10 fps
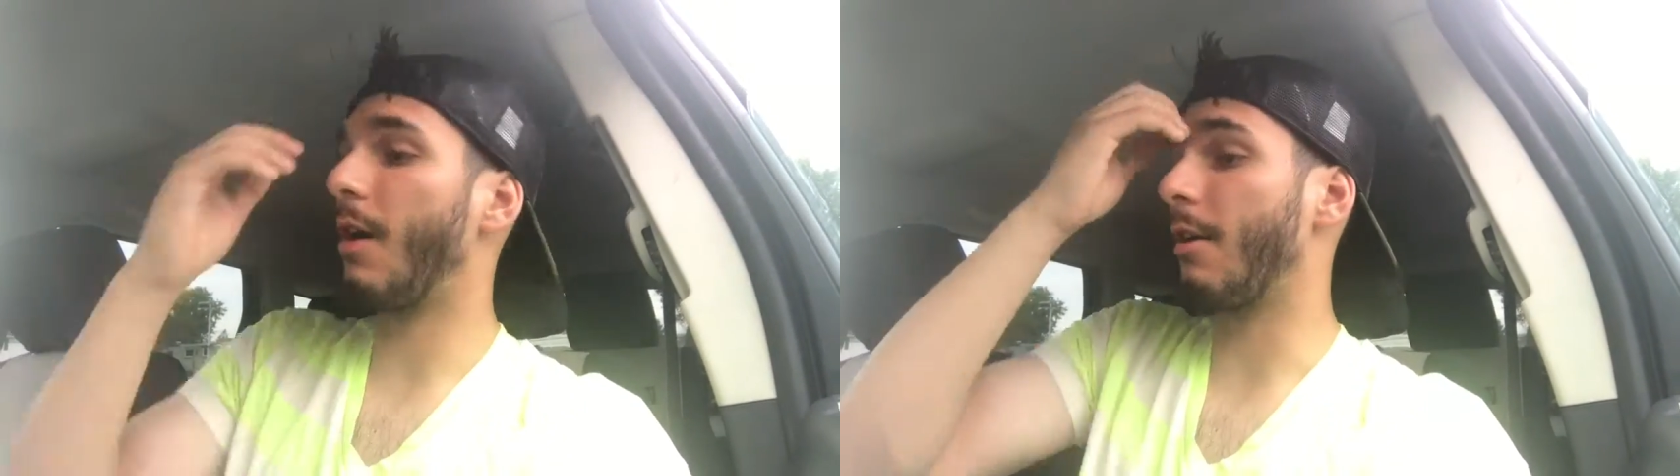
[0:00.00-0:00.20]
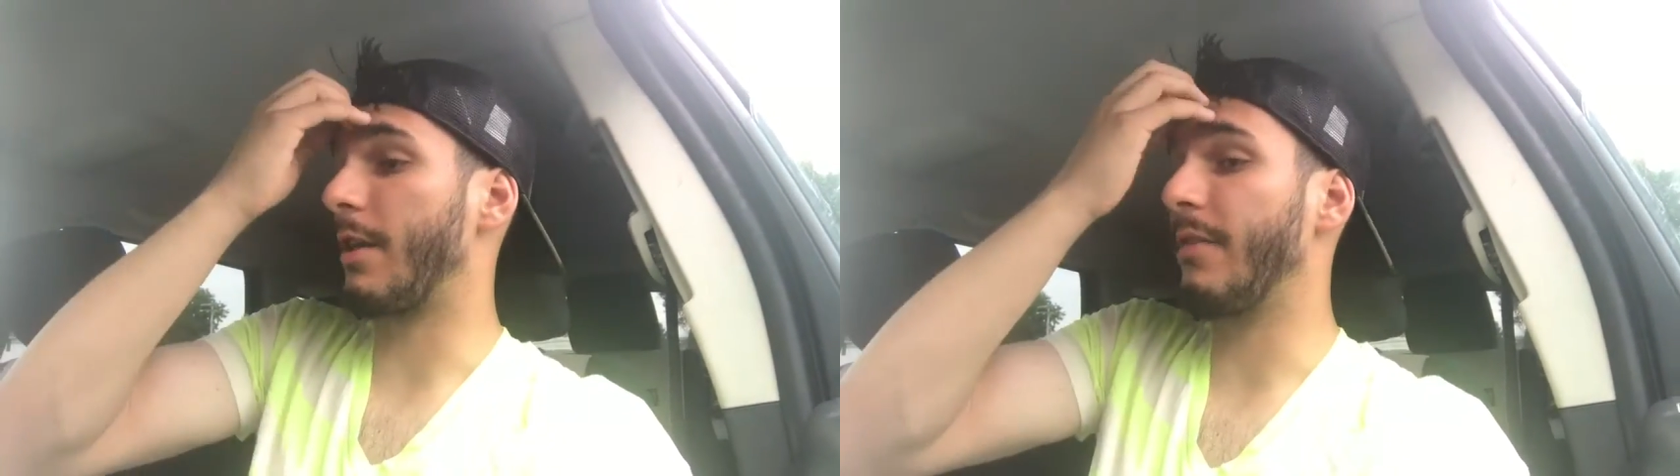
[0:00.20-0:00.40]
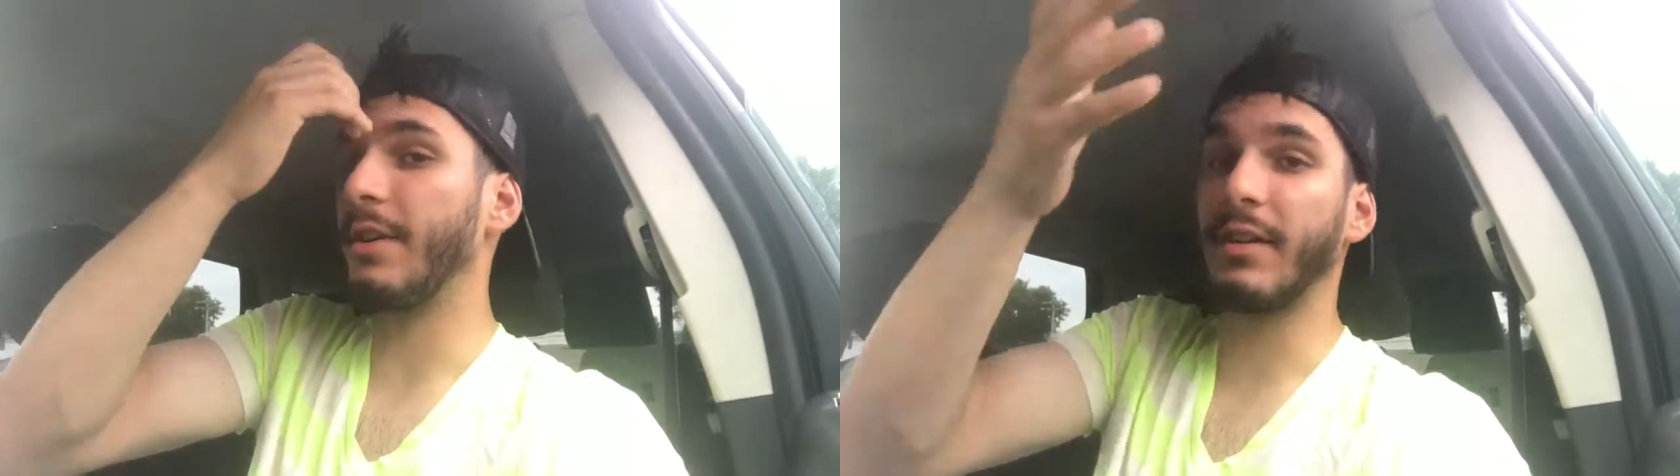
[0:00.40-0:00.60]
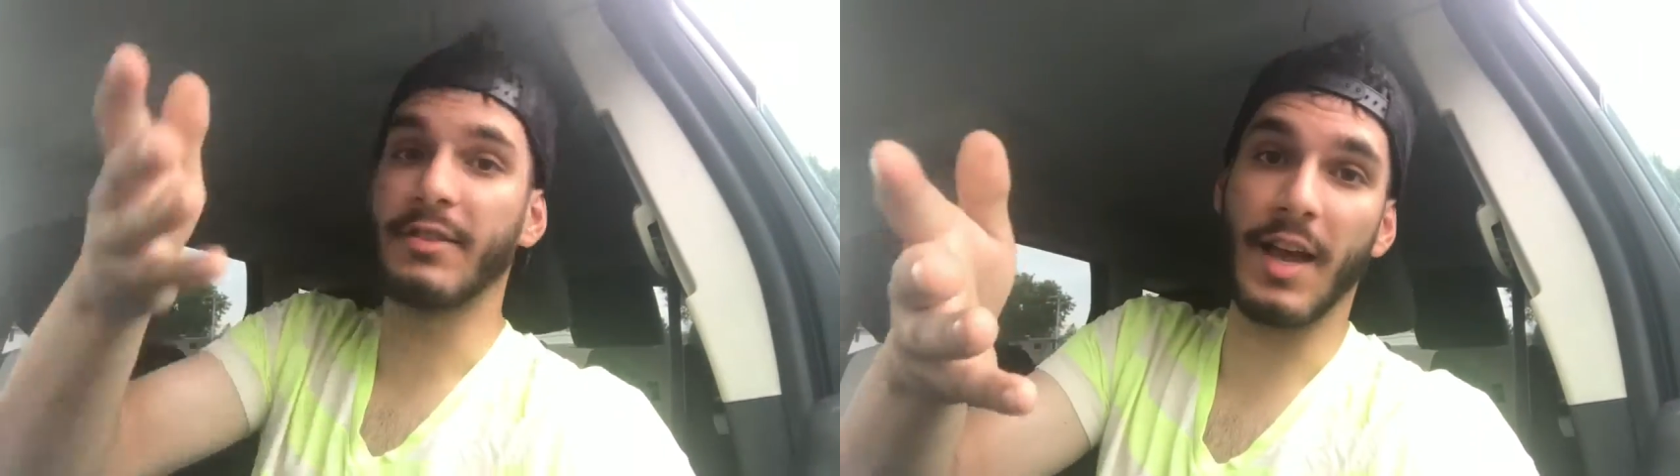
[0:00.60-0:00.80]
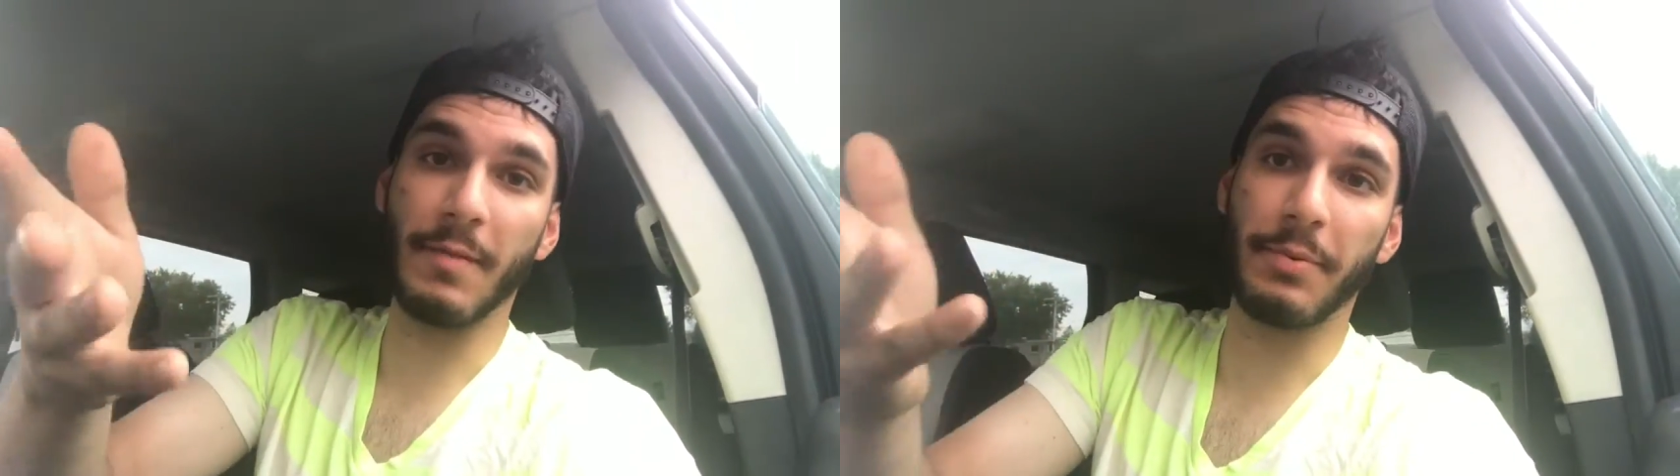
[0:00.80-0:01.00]
I'll give you an
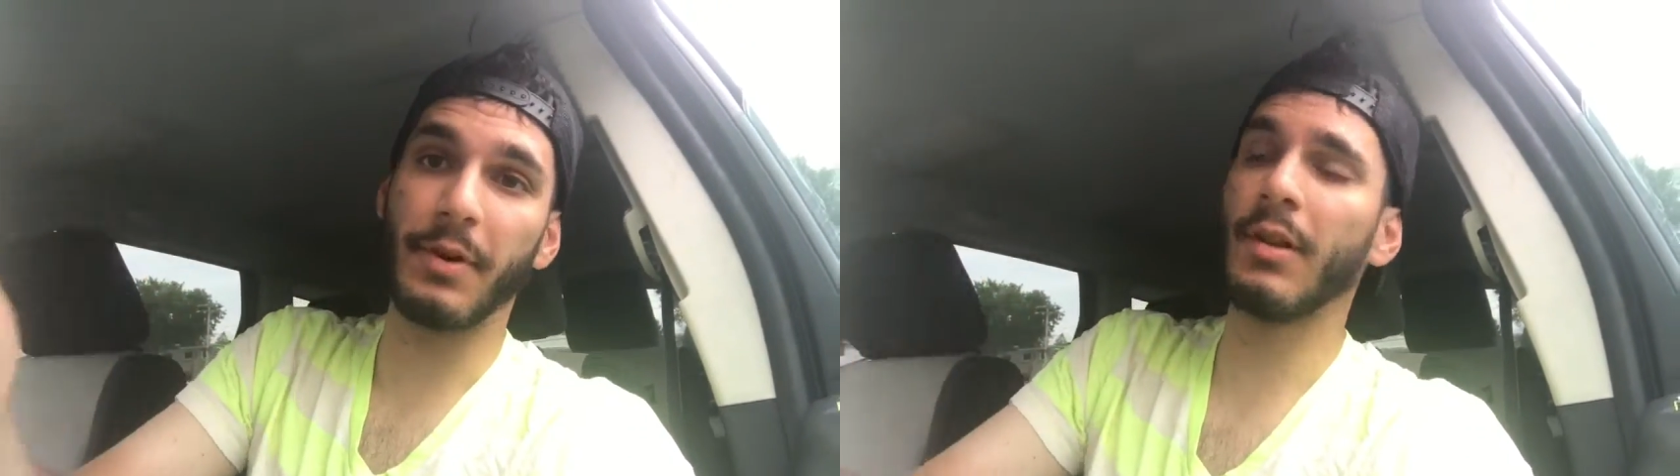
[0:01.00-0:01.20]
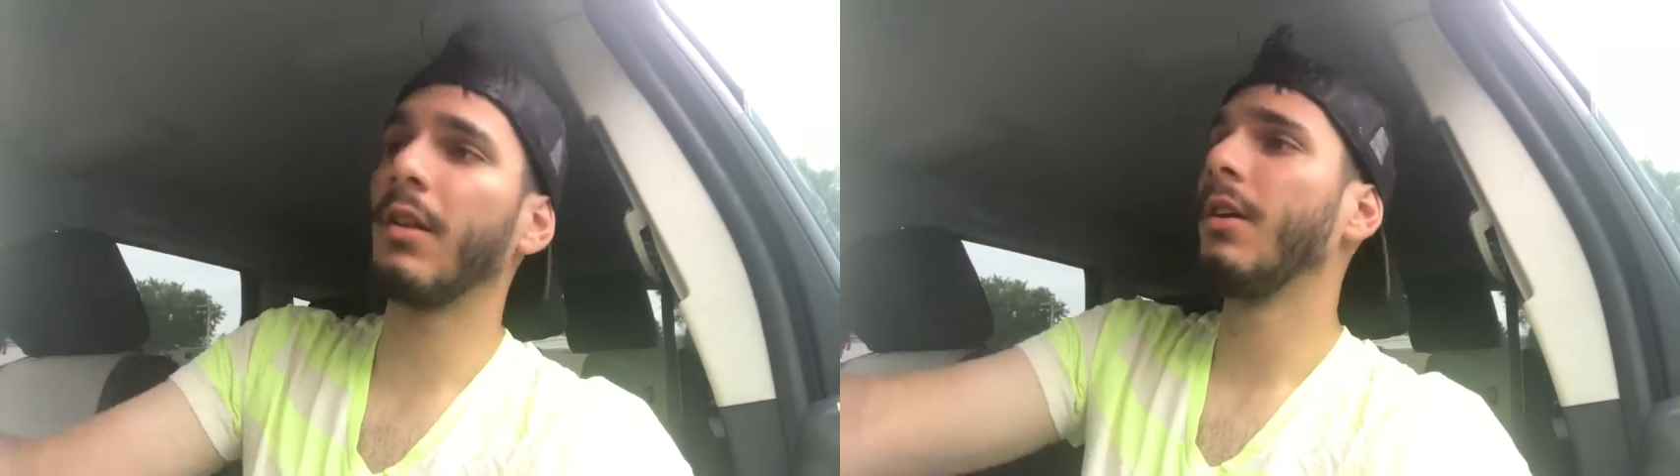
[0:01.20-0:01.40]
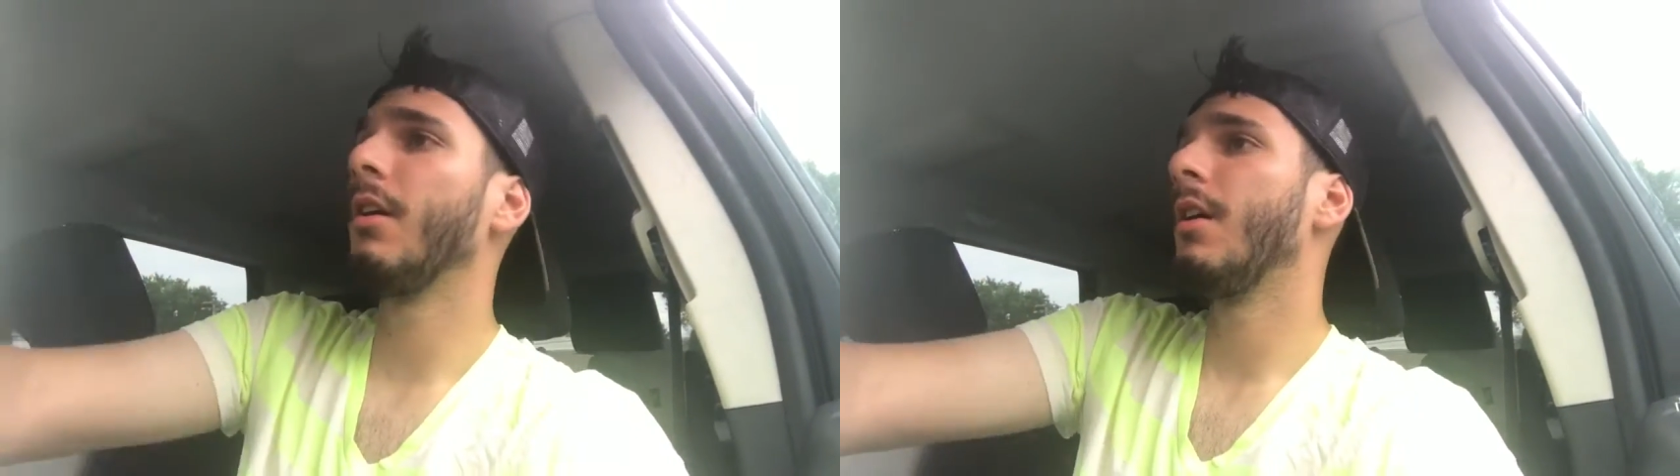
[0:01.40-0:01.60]
example.